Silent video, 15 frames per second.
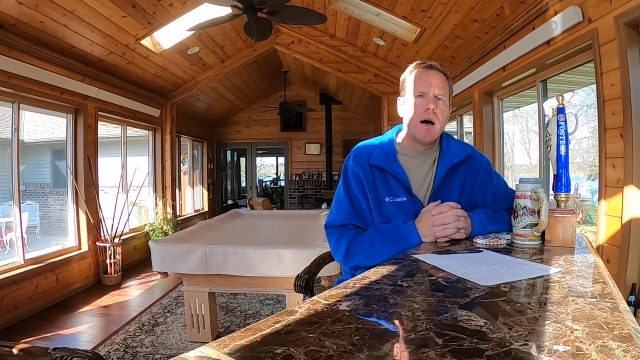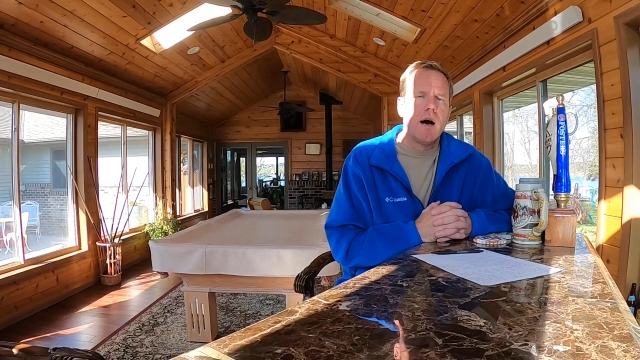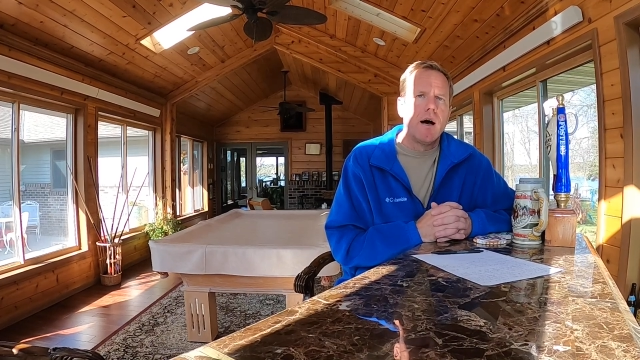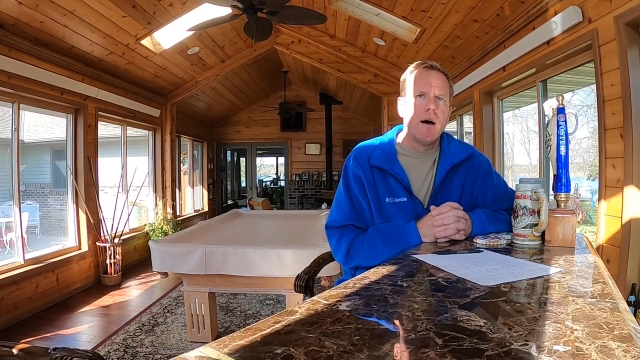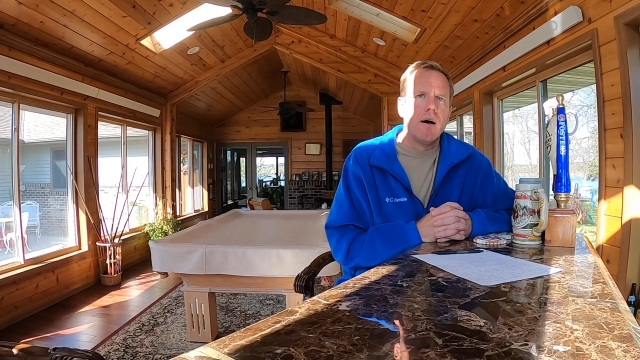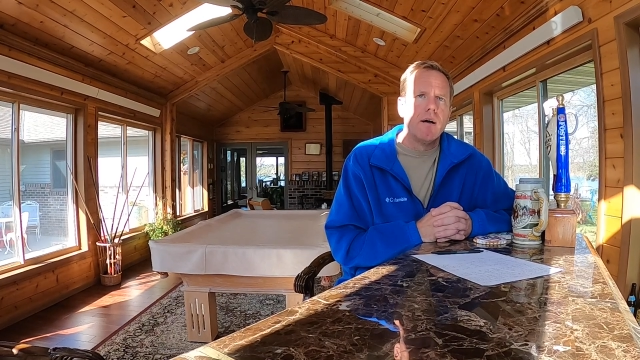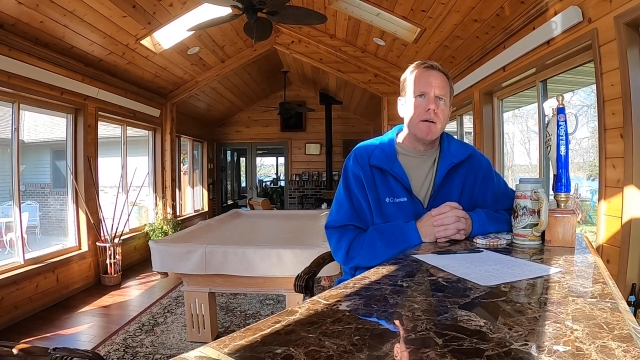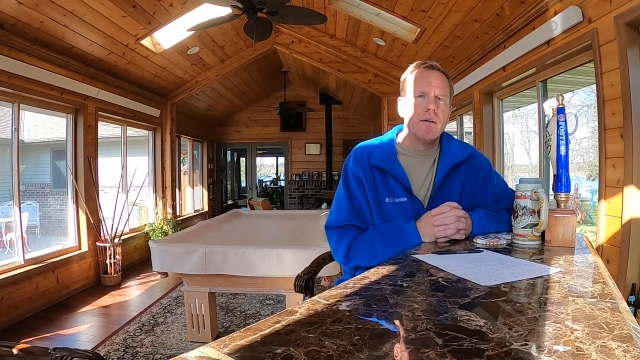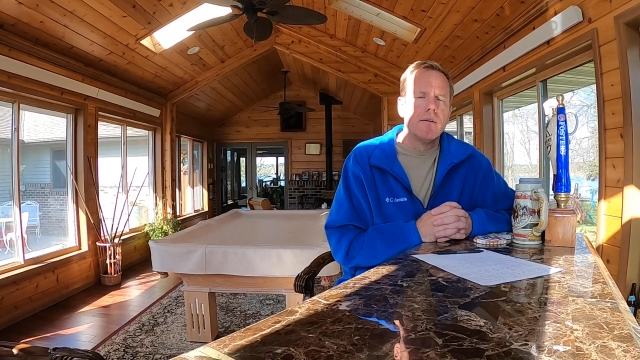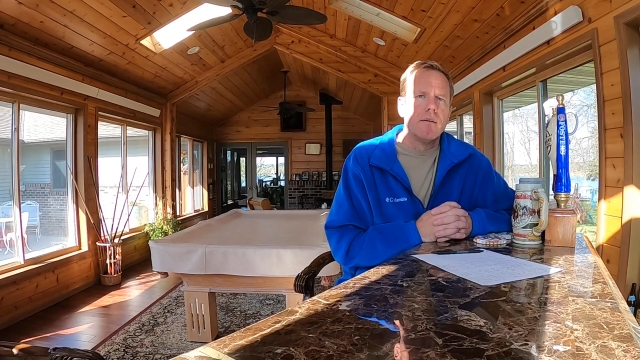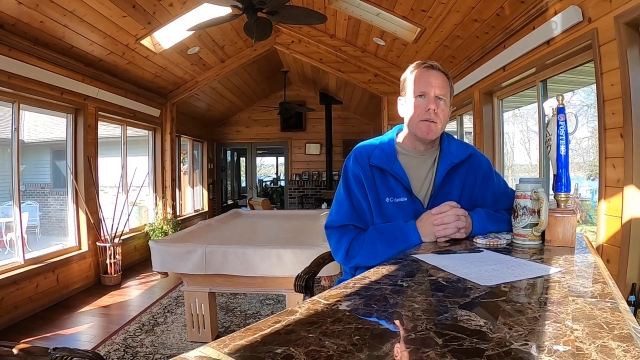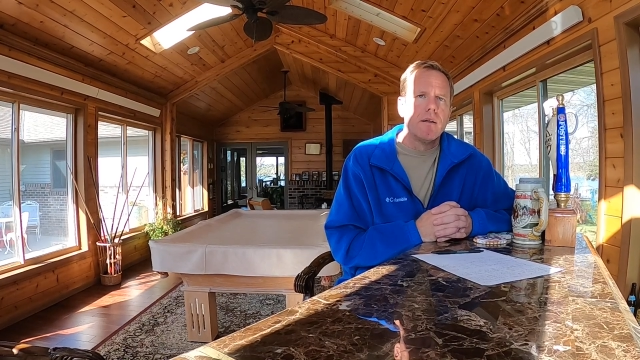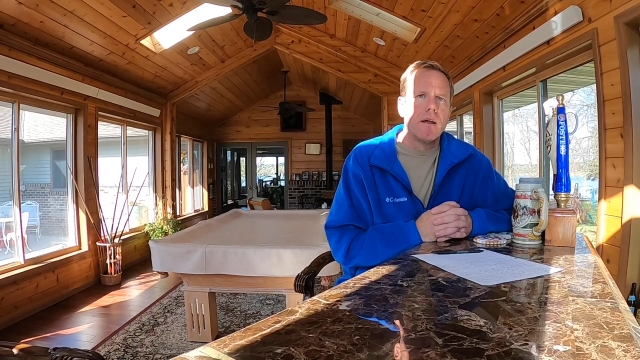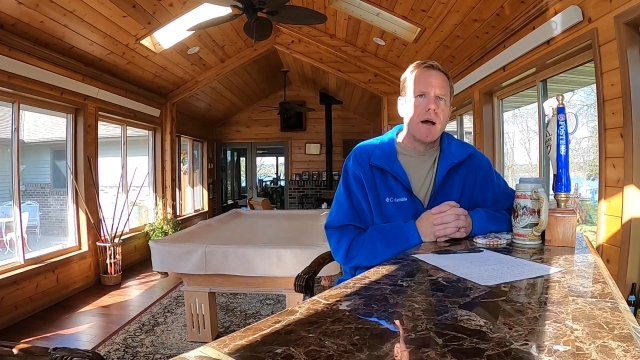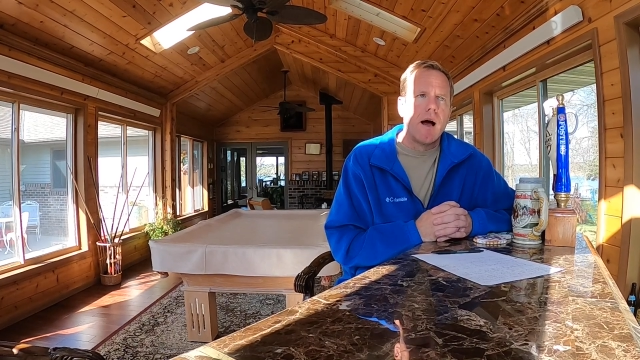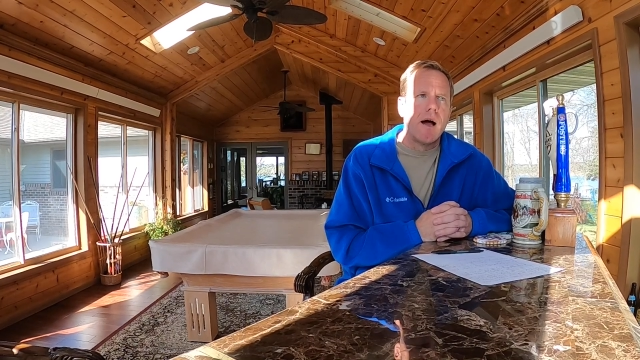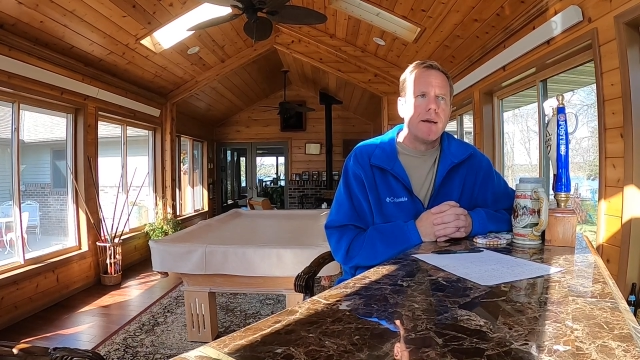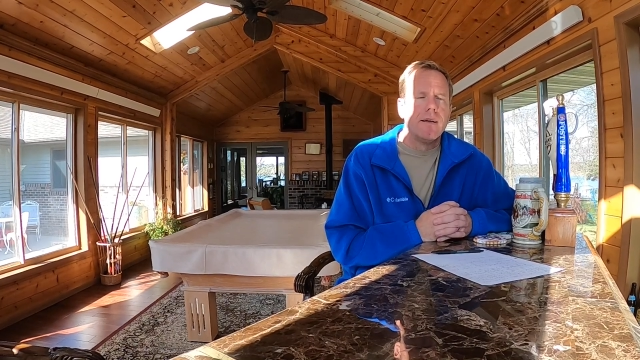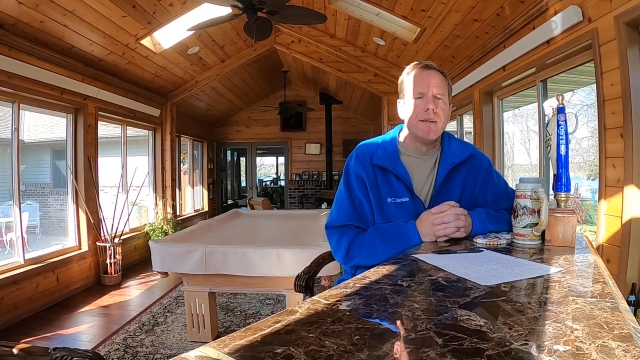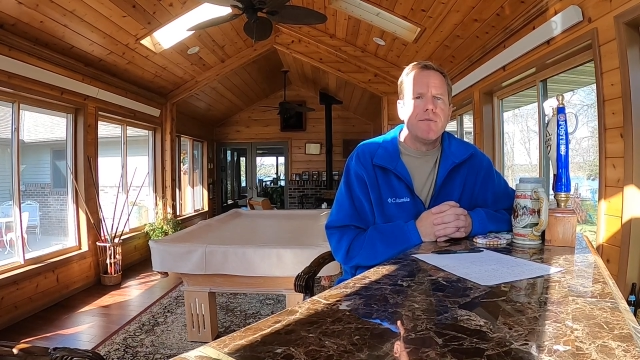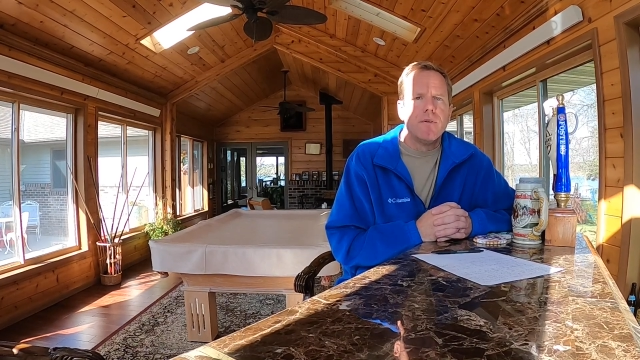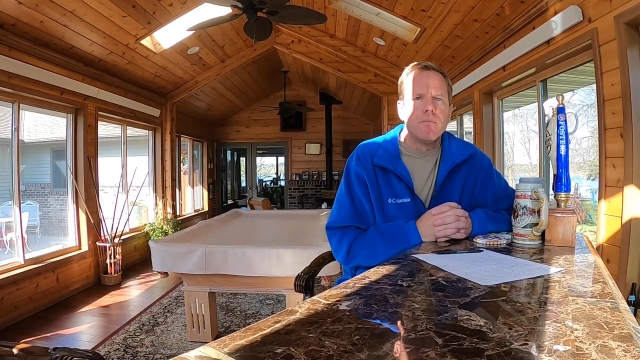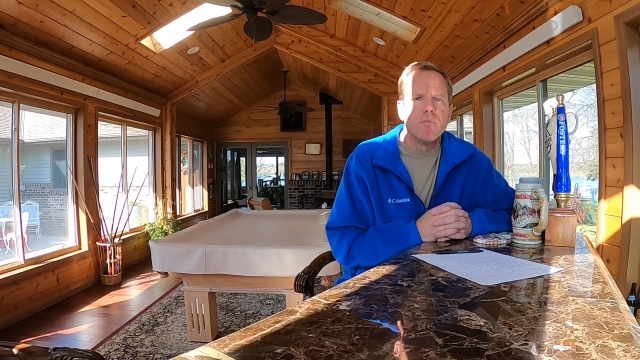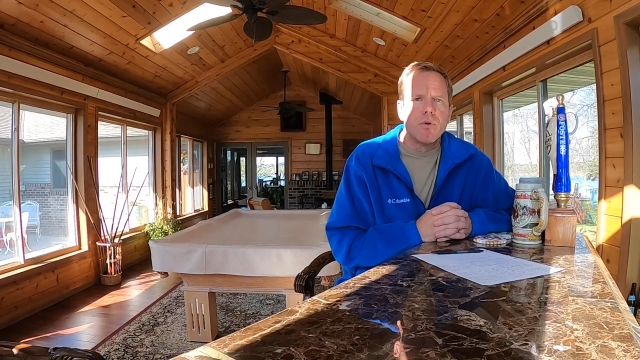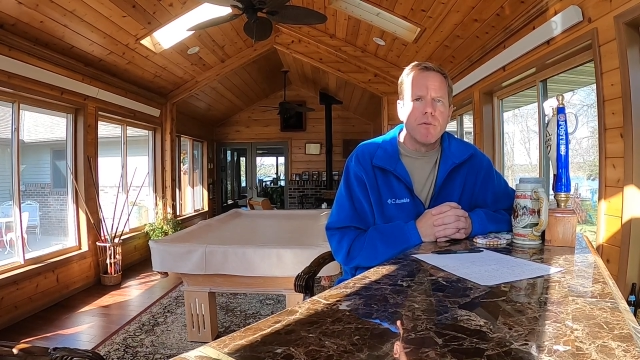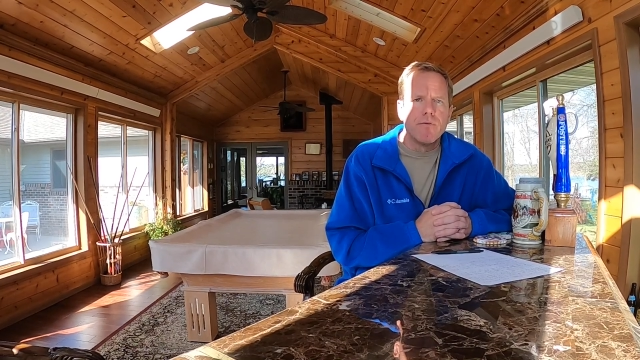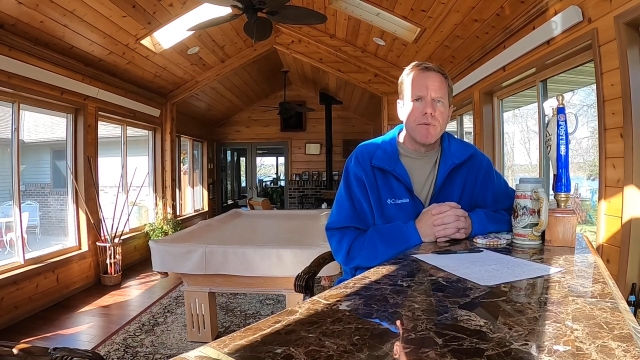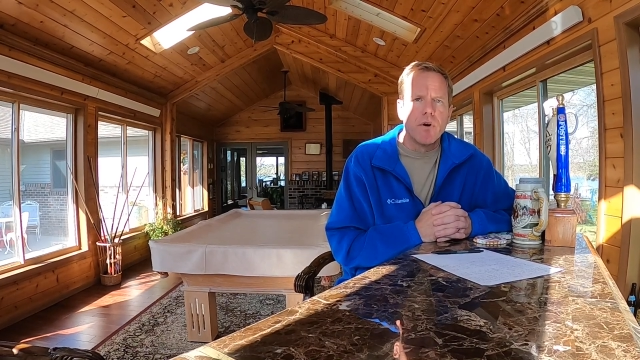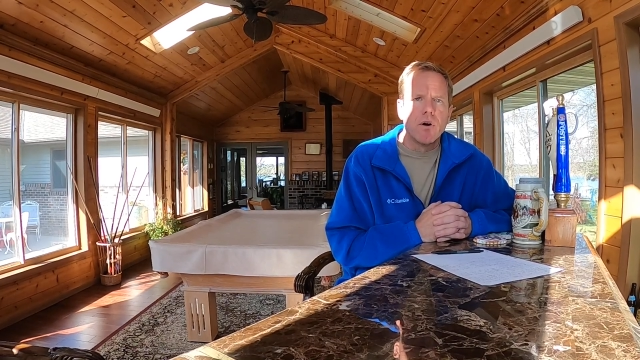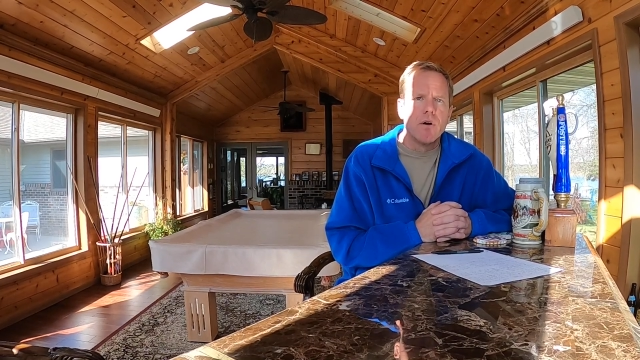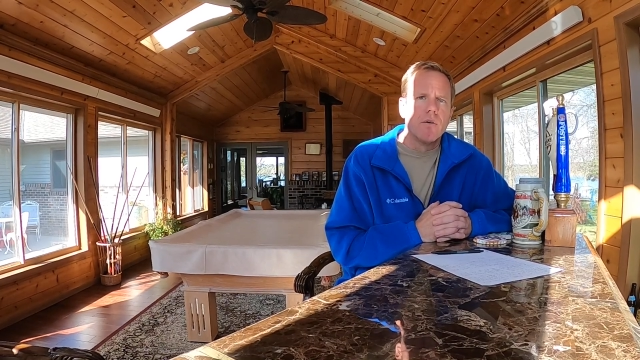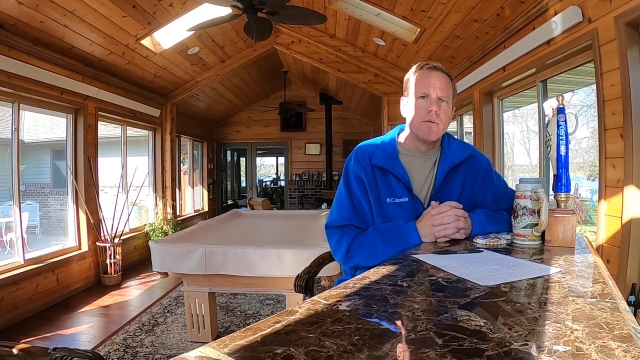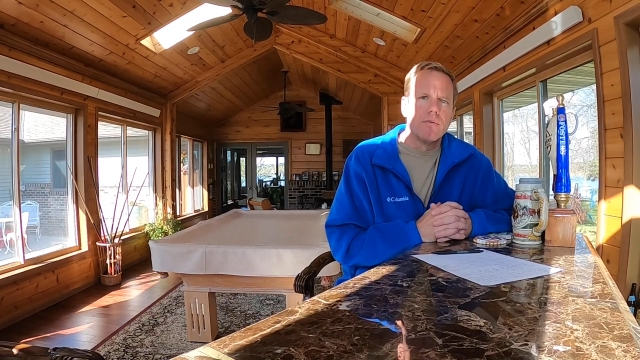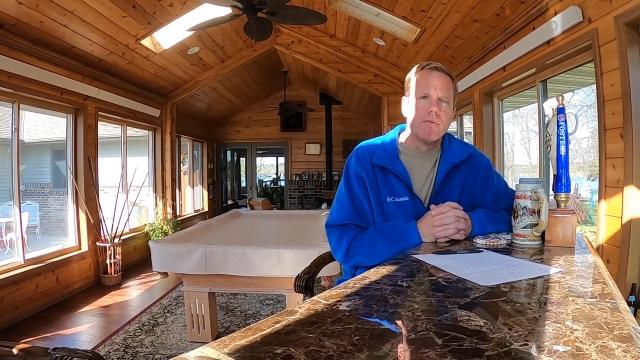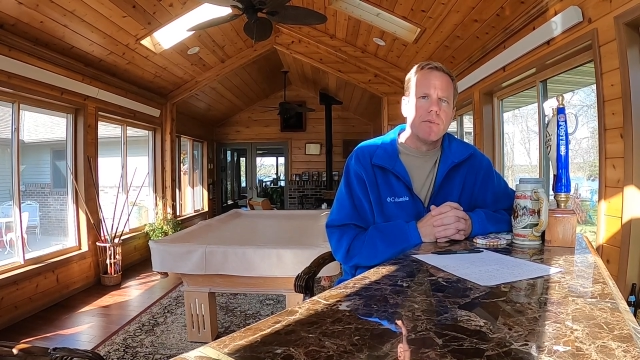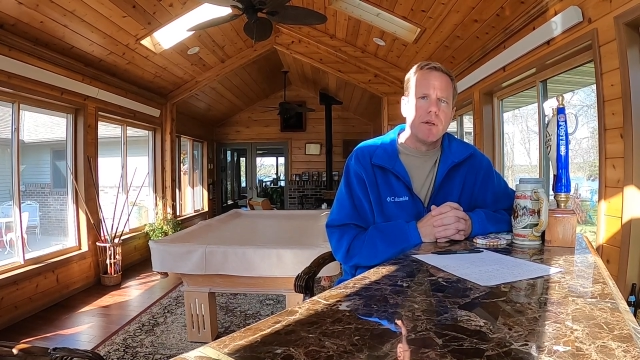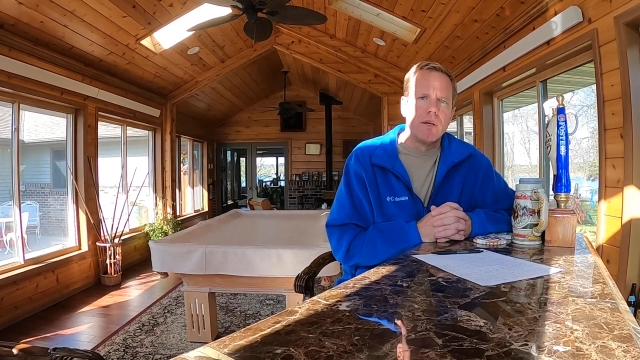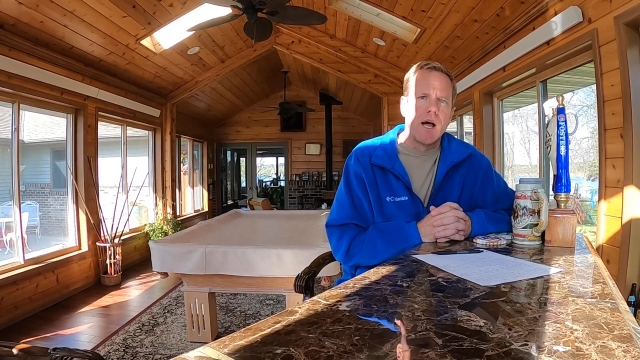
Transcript: I'd even prefer the